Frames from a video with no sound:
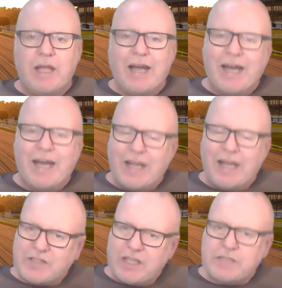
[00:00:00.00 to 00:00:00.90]
And
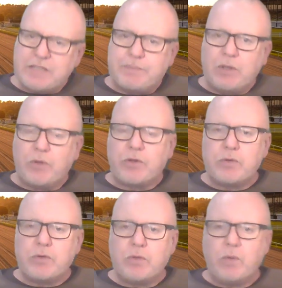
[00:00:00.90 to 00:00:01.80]
as things build
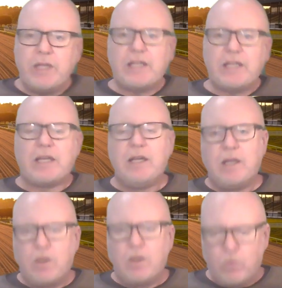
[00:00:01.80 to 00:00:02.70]
through the week
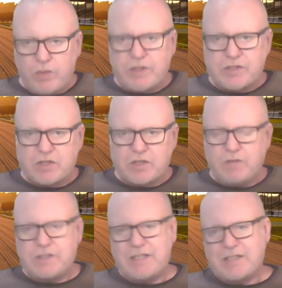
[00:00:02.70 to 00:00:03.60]
with the
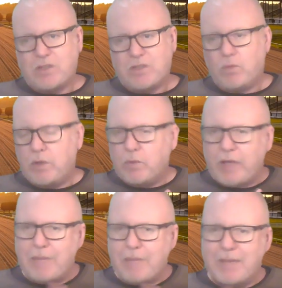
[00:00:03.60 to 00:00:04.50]
services, we will
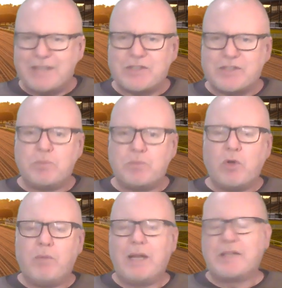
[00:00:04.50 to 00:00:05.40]
get back to some
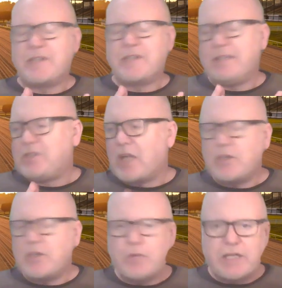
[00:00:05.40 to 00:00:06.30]
normality.
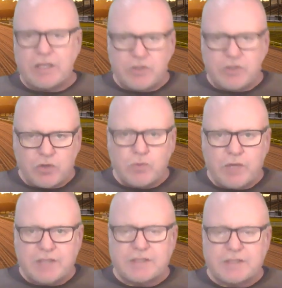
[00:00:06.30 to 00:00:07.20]
January can do
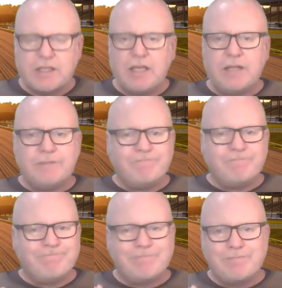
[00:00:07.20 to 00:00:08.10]
this.
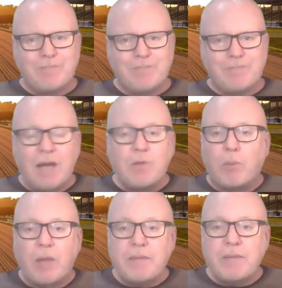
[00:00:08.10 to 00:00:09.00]
I'm
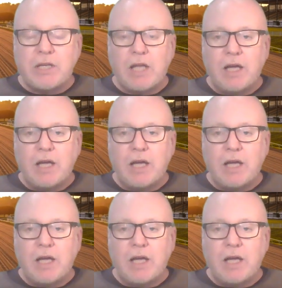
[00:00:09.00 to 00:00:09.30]
not blaming